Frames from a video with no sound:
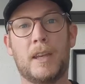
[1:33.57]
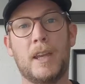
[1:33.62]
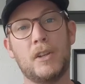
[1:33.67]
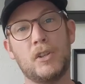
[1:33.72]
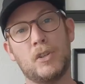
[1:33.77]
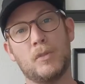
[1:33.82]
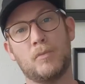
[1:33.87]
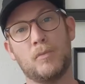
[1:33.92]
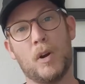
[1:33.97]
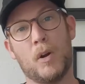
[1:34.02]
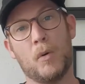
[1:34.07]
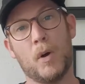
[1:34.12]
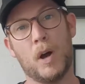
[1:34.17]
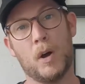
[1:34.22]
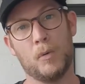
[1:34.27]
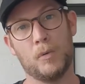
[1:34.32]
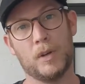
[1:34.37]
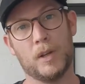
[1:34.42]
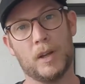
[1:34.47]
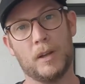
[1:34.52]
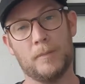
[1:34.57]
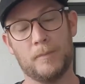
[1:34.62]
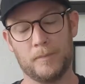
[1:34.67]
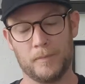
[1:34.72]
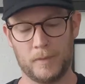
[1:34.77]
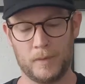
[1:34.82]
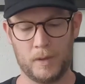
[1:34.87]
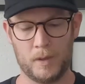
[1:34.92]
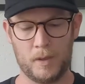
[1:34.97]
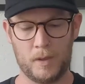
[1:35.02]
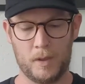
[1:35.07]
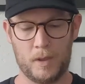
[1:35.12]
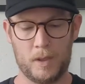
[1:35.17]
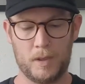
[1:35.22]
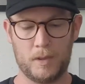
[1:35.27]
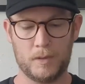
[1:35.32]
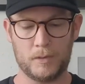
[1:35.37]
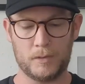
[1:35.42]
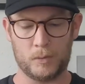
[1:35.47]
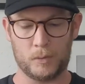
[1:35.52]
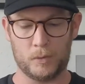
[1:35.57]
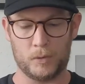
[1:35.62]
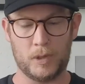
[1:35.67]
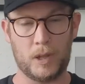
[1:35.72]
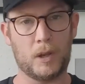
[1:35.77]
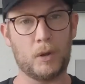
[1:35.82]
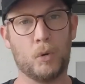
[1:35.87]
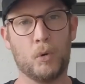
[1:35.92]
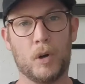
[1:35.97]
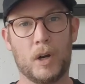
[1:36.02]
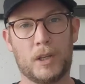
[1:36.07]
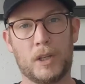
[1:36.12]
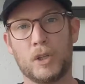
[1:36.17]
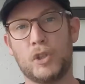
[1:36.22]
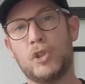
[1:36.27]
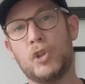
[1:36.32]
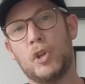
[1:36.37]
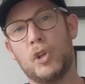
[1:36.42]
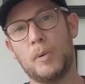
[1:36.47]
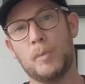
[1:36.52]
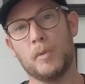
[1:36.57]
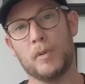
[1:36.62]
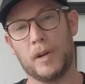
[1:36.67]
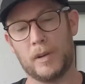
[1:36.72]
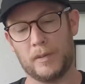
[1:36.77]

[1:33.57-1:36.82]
kitchen roll holder, or like a tube or